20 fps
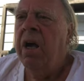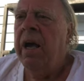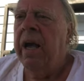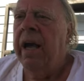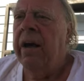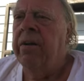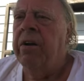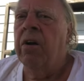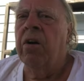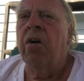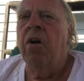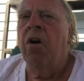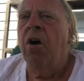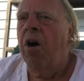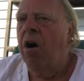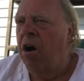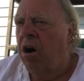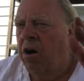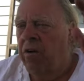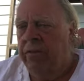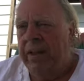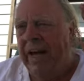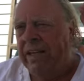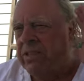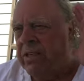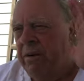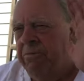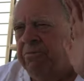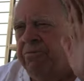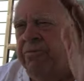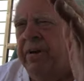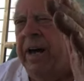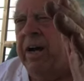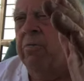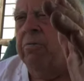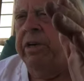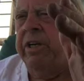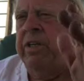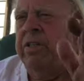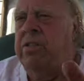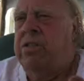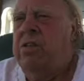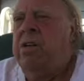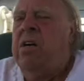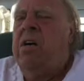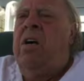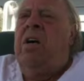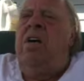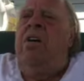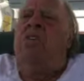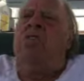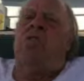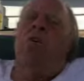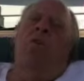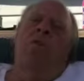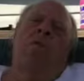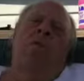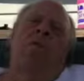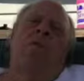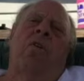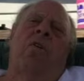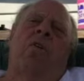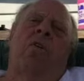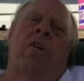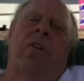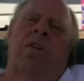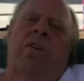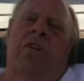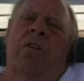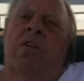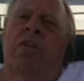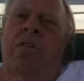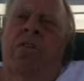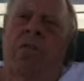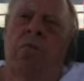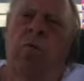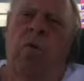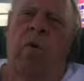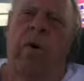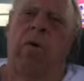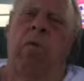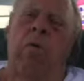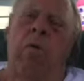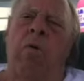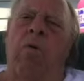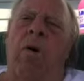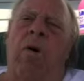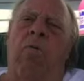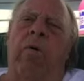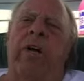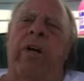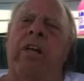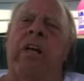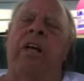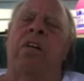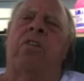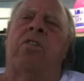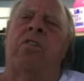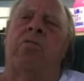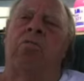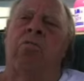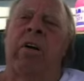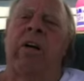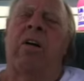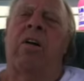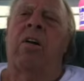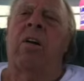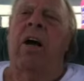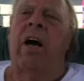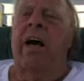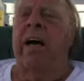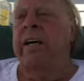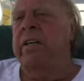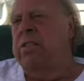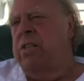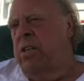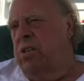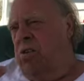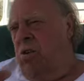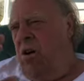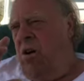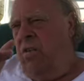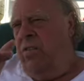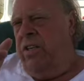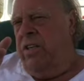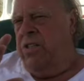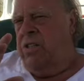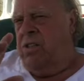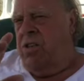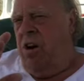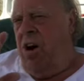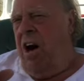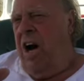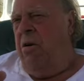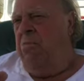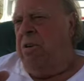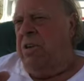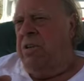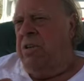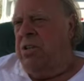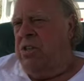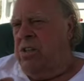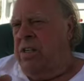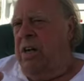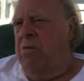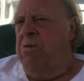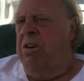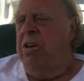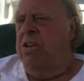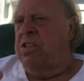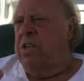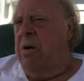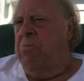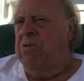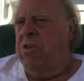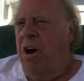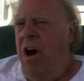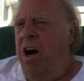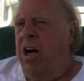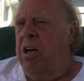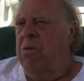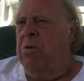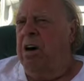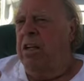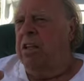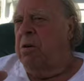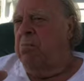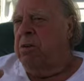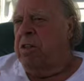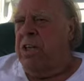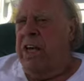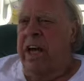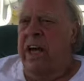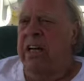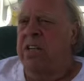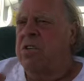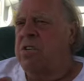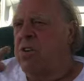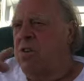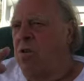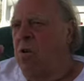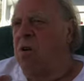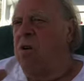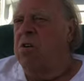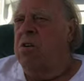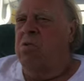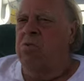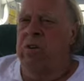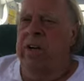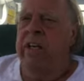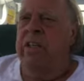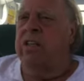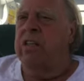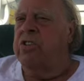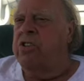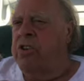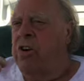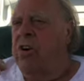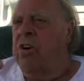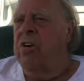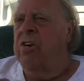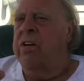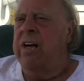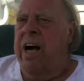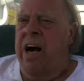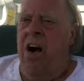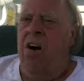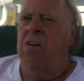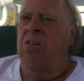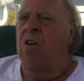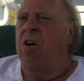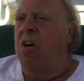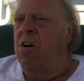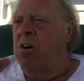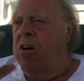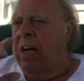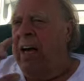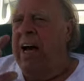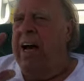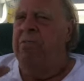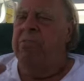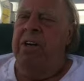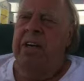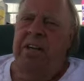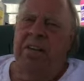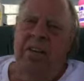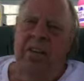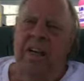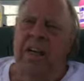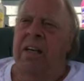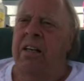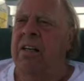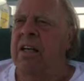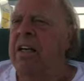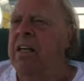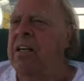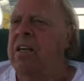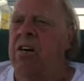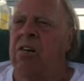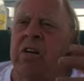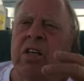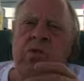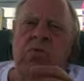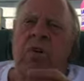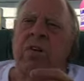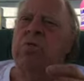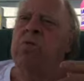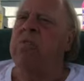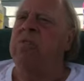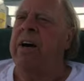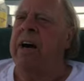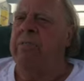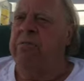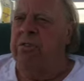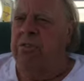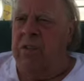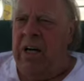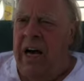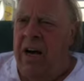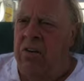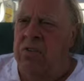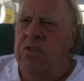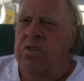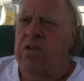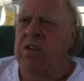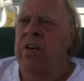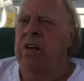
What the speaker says: And that's amphetamines. So what we need to realize is all these common stimulants I'm talking about, the potatoes, the corn, the wheat, the sugar, the alcohol, the caffeine, the nicotine, all these ones we've had for thousands of